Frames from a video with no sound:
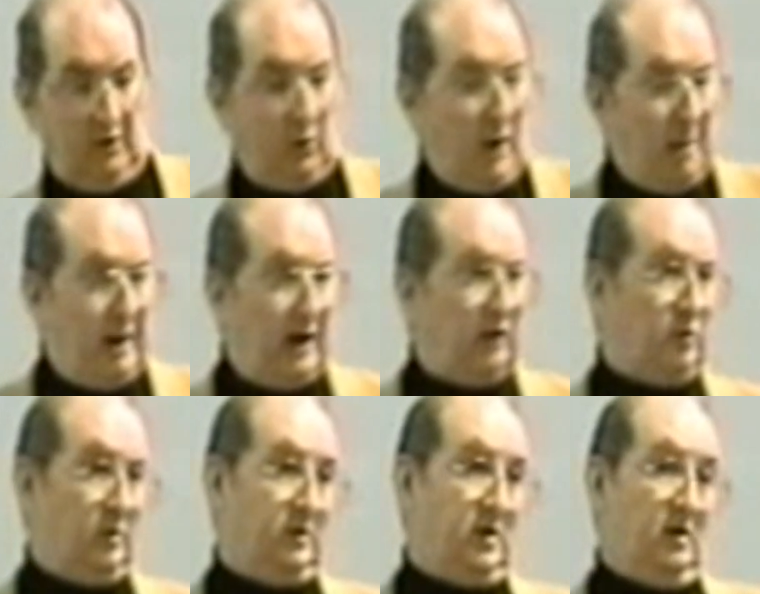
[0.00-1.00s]
The rabbis
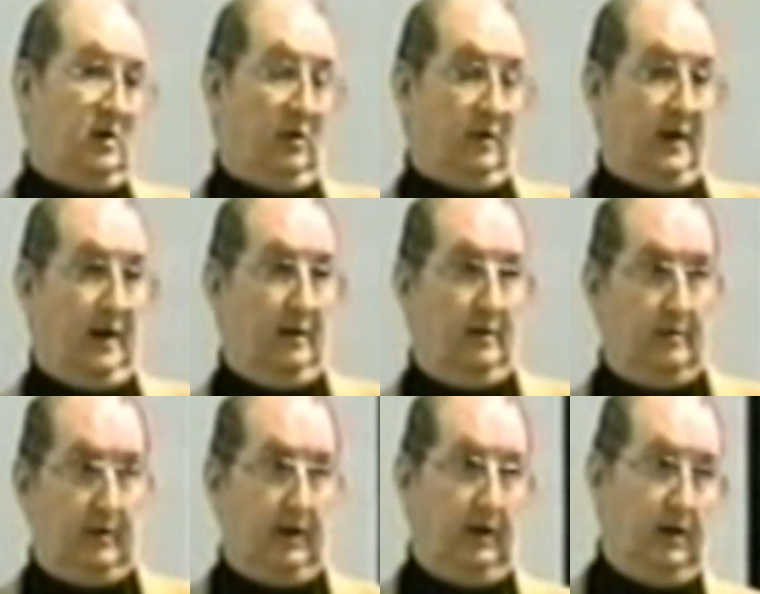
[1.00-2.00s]
will tell you that
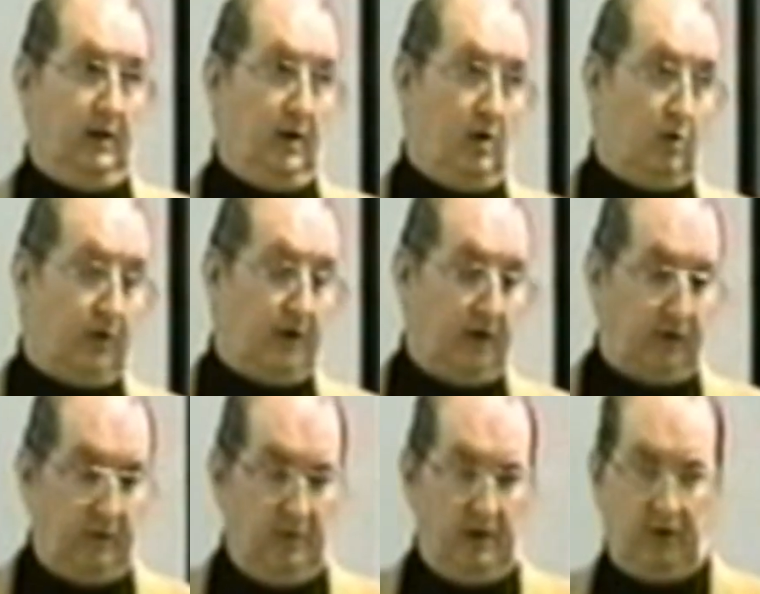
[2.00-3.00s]
in the Old
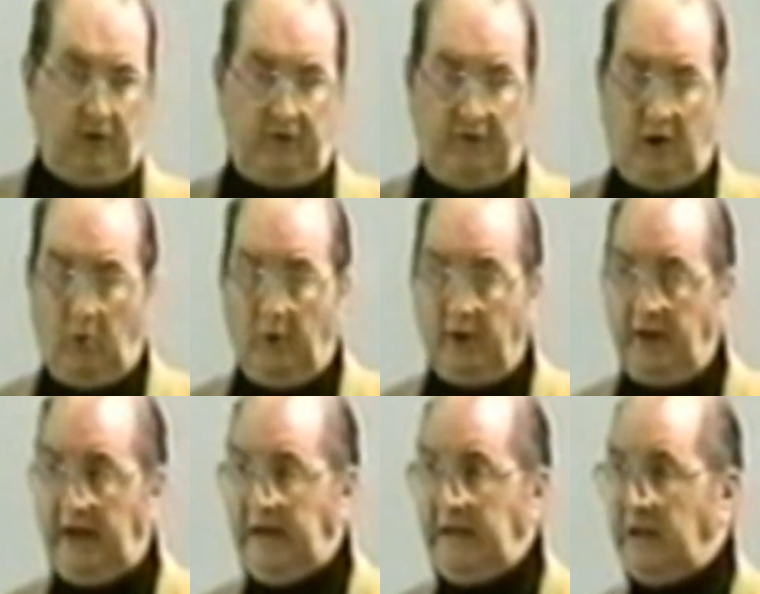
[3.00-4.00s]
Testament is filled with
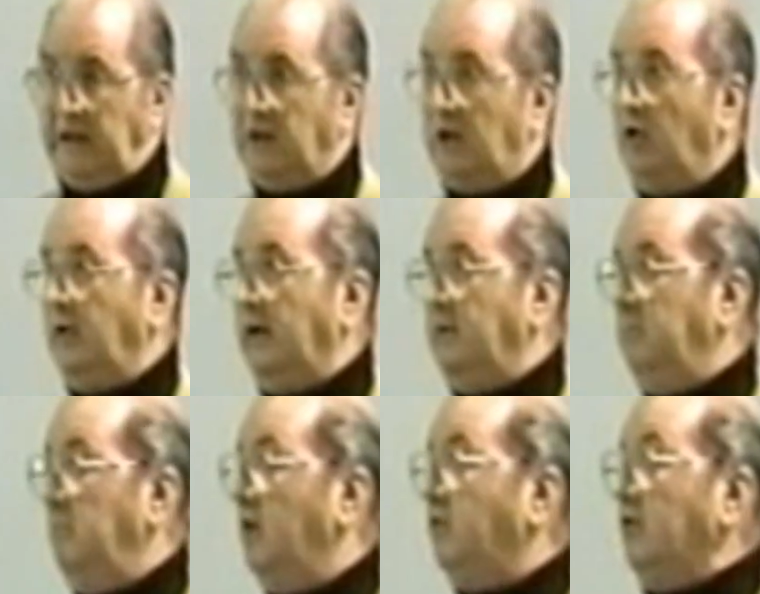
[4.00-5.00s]
encoded
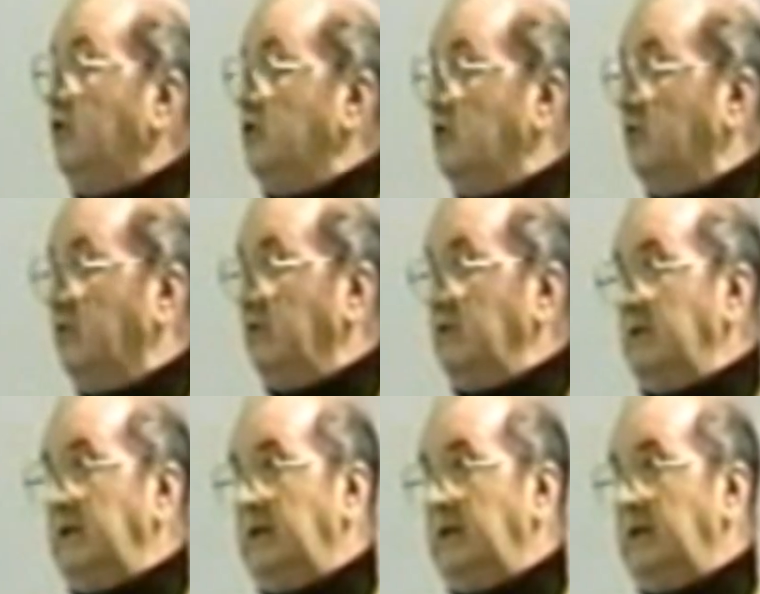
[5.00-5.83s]
messages.